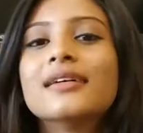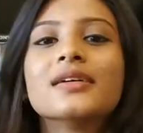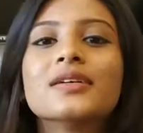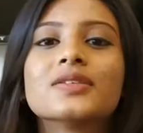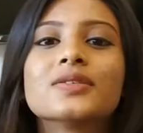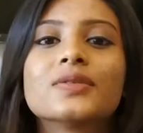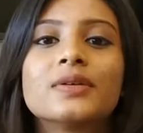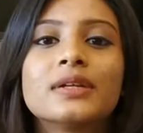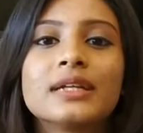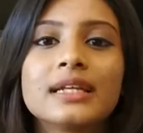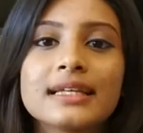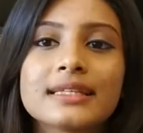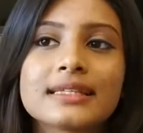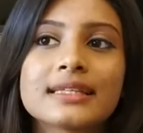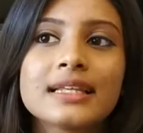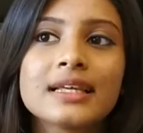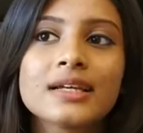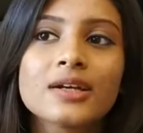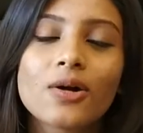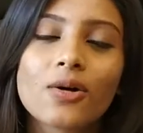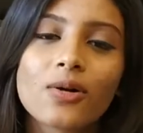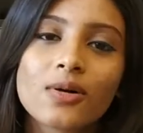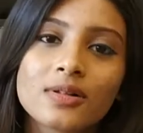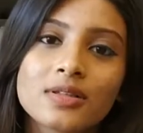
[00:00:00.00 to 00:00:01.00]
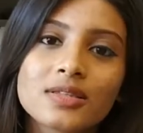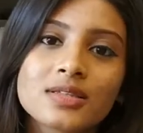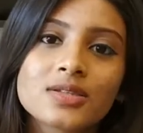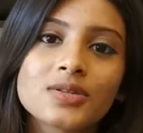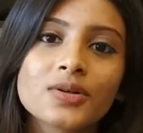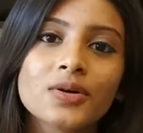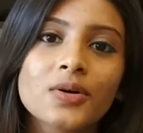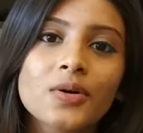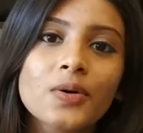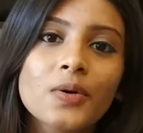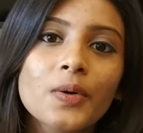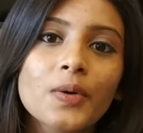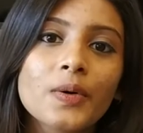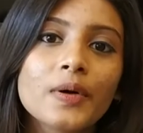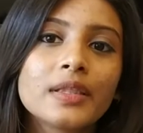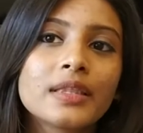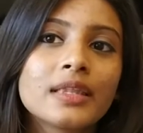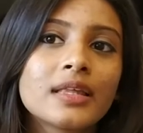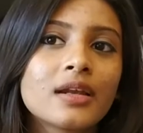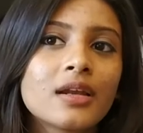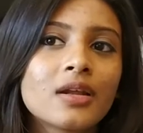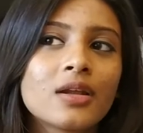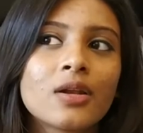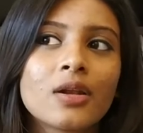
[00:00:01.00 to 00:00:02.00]
So reasoning also,
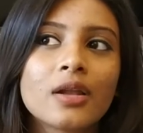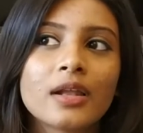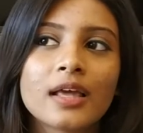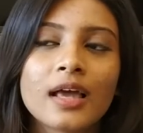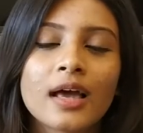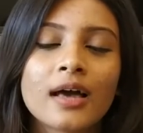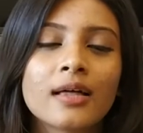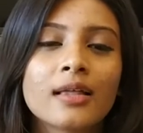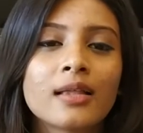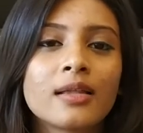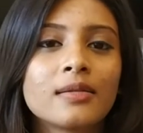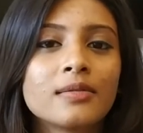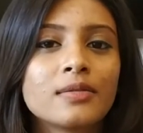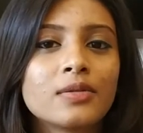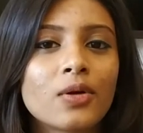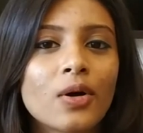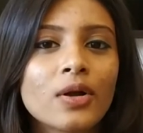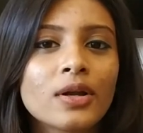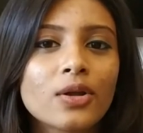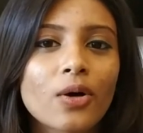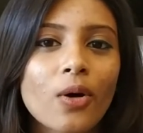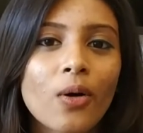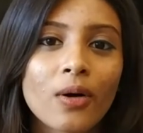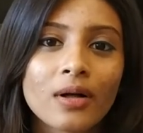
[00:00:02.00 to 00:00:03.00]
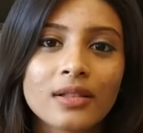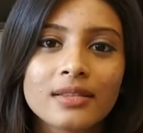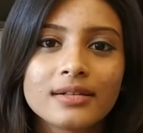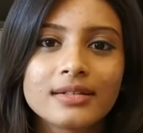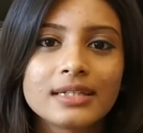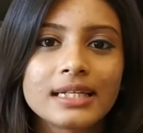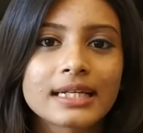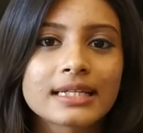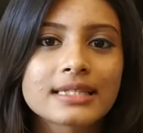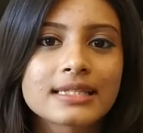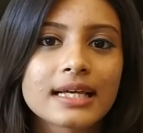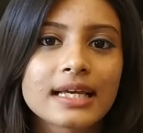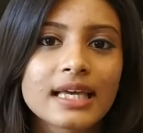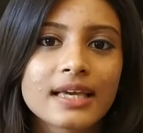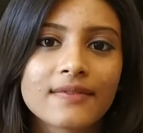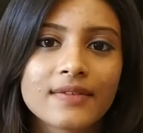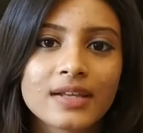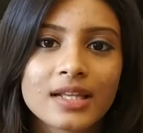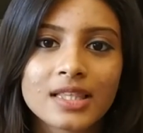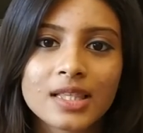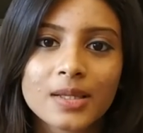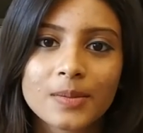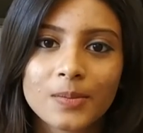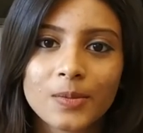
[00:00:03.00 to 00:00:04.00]
there are not all the tricks are
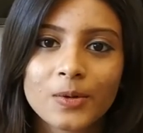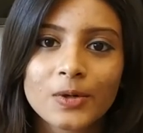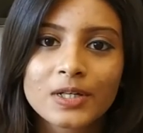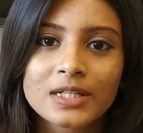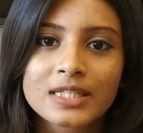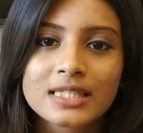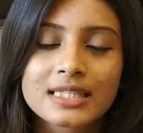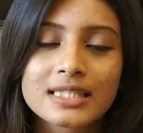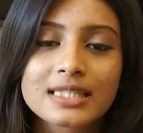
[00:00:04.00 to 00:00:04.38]
given in the books.